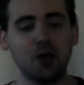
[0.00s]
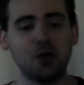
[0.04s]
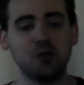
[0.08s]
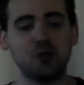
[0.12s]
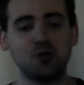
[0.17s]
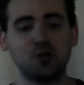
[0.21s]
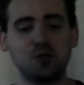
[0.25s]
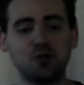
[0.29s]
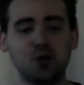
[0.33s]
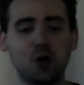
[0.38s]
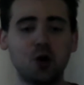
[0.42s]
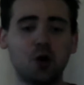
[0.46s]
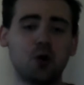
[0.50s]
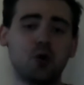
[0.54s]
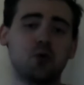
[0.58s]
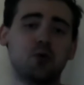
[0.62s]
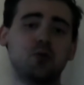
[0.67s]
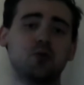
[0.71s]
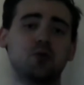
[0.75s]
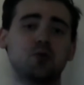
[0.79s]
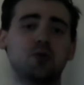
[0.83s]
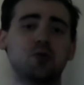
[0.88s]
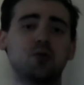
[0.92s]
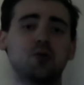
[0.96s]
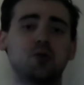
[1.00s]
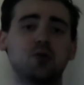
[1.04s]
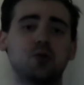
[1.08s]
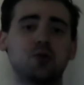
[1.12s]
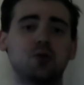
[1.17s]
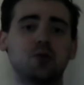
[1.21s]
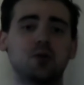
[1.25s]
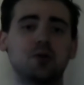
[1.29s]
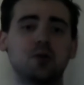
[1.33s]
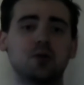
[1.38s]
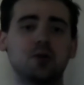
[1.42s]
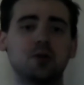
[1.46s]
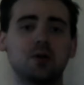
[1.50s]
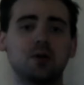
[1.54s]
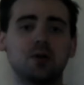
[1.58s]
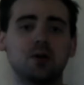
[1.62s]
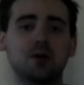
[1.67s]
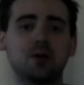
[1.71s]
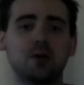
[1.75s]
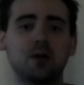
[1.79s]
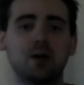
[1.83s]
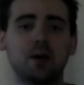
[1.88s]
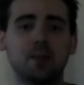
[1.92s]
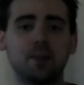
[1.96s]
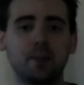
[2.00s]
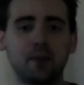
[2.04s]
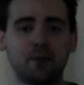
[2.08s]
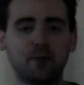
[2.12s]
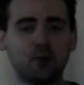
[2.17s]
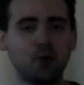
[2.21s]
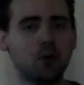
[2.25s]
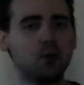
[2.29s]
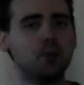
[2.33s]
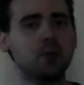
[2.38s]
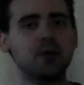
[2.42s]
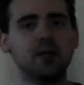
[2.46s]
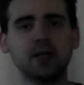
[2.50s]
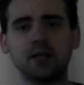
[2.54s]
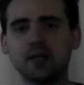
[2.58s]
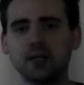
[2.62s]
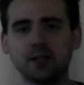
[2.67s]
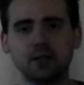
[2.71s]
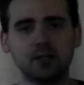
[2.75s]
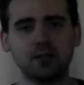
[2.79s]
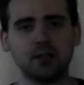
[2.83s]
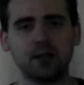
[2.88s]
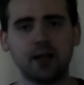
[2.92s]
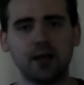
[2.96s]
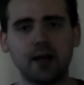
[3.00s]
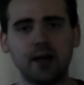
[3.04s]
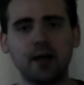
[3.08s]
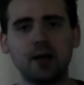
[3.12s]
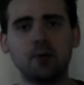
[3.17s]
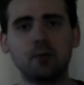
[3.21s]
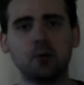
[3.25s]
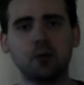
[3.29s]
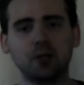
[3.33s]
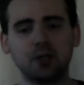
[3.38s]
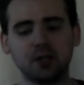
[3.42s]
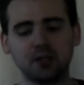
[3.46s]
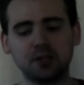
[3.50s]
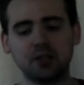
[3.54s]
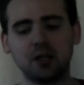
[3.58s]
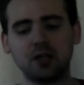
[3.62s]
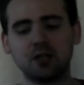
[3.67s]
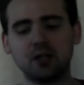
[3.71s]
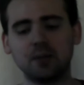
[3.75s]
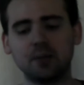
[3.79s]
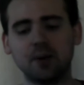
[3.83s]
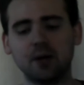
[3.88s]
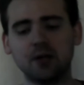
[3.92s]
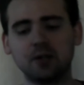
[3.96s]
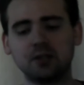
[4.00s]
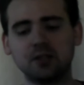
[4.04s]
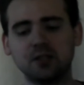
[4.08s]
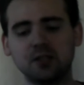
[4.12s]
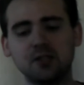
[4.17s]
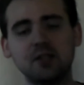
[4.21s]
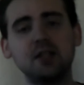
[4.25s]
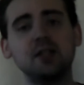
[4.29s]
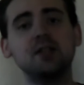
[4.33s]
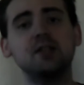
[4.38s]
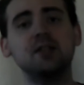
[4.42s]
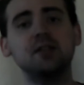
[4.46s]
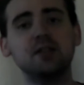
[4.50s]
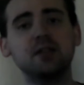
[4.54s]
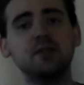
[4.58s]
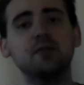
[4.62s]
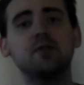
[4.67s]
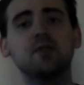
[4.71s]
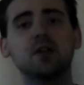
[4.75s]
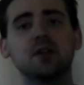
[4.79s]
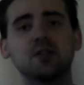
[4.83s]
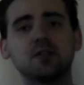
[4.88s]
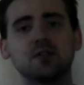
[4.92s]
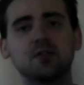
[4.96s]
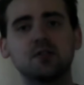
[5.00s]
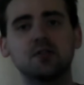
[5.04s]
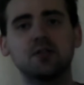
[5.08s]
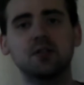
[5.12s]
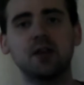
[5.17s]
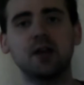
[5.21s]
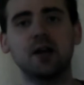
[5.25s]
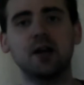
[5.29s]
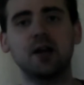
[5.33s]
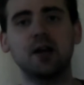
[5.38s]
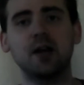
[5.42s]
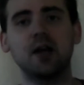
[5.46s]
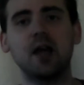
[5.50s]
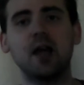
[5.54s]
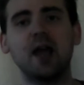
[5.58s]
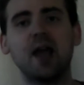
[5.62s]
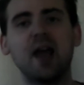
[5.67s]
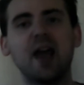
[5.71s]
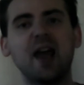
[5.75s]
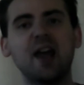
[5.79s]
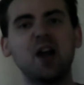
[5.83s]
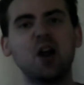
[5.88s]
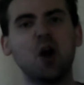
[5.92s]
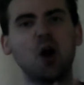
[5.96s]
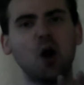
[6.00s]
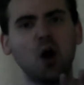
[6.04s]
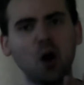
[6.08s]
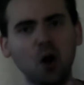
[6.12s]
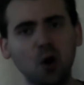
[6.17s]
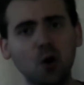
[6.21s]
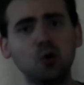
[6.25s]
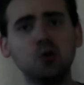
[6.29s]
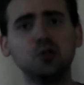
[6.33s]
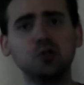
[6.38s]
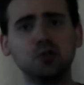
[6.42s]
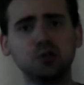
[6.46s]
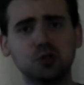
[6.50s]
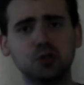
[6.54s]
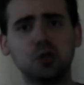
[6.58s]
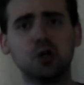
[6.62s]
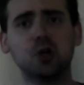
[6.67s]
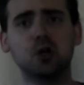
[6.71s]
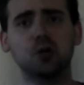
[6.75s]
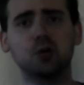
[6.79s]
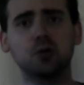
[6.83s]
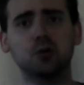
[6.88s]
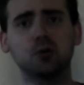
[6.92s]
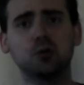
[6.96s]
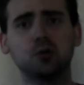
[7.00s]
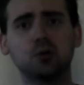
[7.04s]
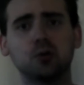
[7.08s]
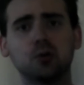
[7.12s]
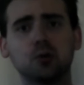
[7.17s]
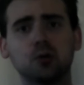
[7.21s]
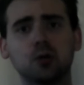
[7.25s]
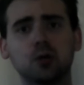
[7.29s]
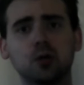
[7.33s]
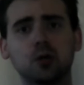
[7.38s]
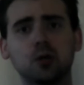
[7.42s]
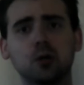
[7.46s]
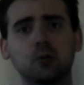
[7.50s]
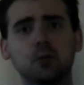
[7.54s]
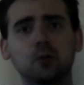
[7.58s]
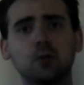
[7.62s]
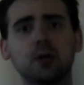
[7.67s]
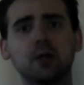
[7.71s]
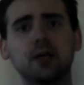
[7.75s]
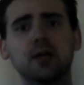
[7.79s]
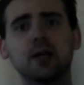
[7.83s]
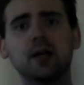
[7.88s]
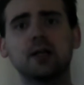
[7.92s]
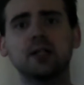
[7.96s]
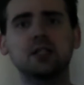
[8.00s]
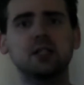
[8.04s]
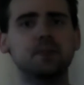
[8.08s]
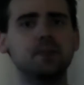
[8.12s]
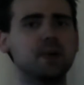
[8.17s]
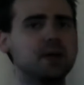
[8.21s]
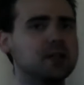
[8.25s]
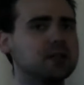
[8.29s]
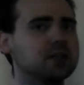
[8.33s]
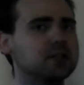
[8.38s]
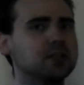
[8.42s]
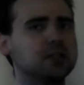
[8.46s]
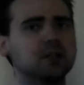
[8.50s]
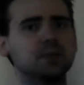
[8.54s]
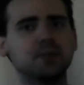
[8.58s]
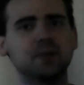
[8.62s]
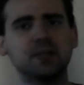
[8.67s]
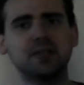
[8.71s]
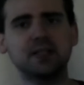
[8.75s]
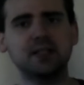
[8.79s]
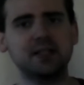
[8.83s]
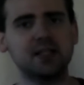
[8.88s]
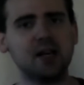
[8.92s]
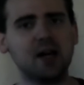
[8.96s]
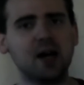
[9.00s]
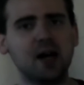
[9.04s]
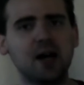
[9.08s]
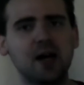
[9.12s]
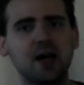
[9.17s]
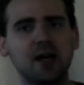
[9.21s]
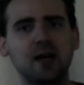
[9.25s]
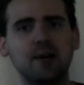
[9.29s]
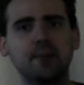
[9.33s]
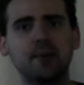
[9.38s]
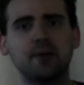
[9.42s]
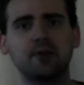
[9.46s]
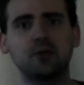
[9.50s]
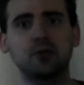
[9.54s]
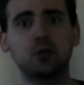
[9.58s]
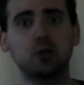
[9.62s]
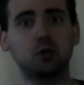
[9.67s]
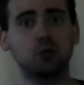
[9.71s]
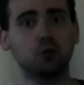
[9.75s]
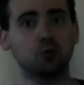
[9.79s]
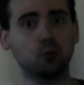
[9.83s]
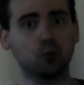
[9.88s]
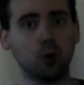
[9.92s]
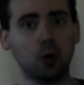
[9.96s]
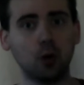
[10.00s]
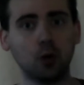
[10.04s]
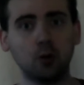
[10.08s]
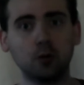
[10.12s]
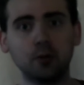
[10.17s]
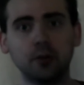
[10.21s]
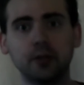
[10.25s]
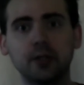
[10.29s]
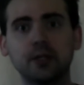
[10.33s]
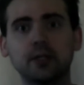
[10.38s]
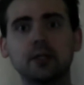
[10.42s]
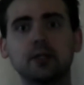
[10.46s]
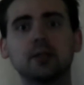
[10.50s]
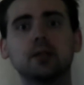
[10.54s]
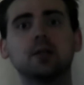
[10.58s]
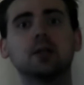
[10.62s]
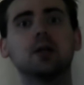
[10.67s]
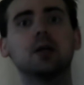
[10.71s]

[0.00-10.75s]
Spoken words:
So, before we get into that, we're going to talk about the Disney Investors Day, and also, we're going to spend a little bit of time of the growing